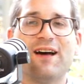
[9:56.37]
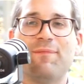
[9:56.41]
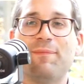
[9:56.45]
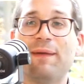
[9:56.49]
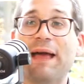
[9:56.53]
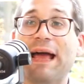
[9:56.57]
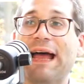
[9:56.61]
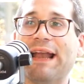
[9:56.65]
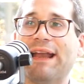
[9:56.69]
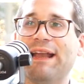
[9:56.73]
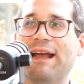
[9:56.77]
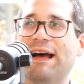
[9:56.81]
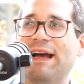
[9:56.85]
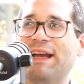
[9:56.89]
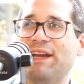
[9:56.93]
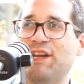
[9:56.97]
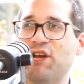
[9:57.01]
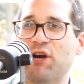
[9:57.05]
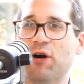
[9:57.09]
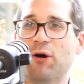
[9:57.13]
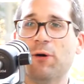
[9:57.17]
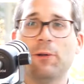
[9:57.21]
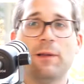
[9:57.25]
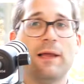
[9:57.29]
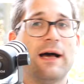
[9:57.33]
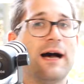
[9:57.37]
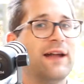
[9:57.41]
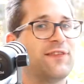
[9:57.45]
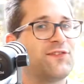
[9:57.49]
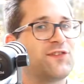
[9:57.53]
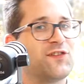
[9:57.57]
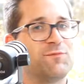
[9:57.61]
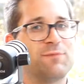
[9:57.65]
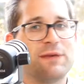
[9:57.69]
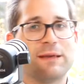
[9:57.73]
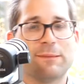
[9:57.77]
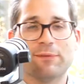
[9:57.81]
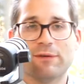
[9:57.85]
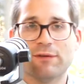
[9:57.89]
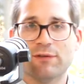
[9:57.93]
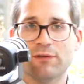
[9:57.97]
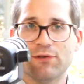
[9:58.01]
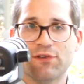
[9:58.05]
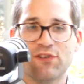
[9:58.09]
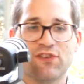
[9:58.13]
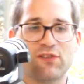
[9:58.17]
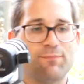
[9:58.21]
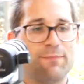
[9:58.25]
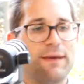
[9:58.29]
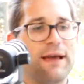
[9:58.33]
It's not bad. I know lots of
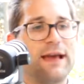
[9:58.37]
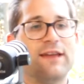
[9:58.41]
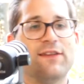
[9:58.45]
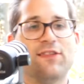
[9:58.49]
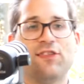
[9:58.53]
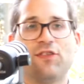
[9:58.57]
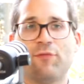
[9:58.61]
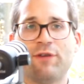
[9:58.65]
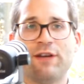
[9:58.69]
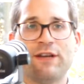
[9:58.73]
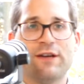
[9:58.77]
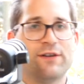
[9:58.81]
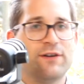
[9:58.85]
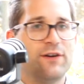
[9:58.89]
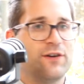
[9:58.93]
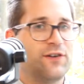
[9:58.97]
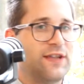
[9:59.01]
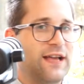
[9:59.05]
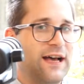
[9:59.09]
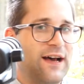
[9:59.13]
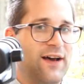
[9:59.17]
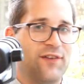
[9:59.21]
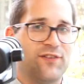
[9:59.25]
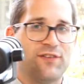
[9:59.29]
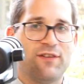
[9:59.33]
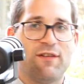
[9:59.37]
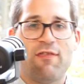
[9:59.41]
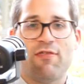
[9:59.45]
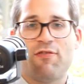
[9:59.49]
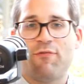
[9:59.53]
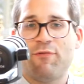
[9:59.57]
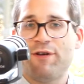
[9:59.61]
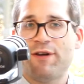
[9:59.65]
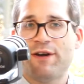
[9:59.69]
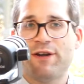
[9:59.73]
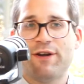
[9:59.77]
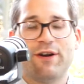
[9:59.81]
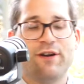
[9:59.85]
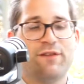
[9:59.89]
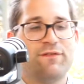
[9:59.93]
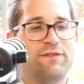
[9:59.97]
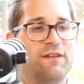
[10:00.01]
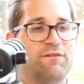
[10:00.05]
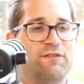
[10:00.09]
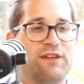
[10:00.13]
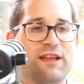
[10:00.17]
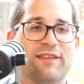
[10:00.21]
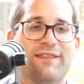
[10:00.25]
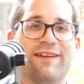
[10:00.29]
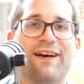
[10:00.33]
people who spend $300,000,
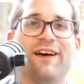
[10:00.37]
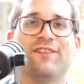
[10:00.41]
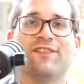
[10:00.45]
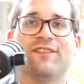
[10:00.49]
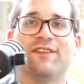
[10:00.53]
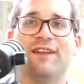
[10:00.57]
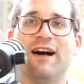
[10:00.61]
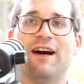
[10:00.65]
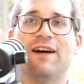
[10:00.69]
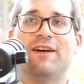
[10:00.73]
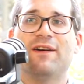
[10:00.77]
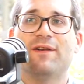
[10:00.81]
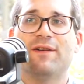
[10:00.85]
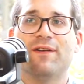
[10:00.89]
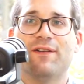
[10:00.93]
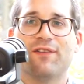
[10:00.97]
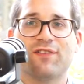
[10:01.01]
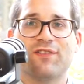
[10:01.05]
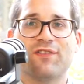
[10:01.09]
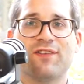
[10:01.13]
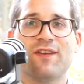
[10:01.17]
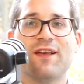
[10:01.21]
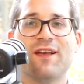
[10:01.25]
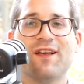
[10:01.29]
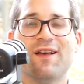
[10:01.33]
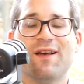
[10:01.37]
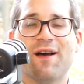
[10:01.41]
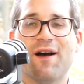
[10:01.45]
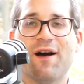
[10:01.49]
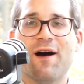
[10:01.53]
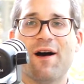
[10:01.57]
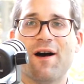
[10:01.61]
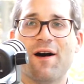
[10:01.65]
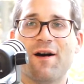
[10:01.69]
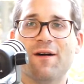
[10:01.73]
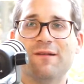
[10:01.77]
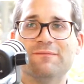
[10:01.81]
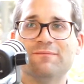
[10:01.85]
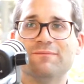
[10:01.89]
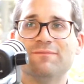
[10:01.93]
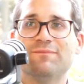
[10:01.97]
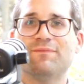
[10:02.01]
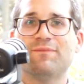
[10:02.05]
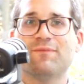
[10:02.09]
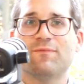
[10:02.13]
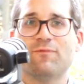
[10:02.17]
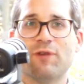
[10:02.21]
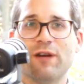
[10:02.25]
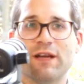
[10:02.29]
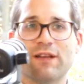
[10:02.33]

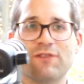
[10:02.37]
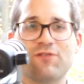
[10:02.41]
$350,000,